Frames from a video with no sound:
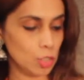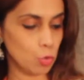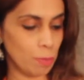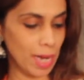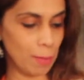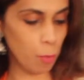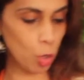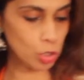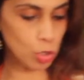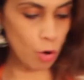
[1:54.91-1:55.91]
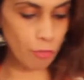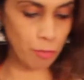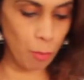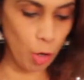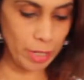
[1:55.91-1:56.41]
to my pot of
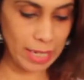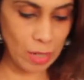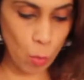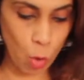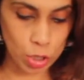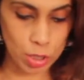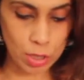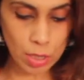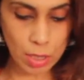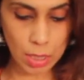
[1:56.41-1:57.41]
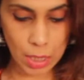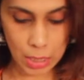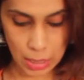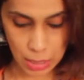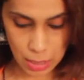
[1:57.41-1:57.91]
boiling water
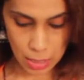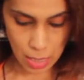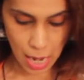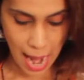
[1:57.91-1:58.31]
here,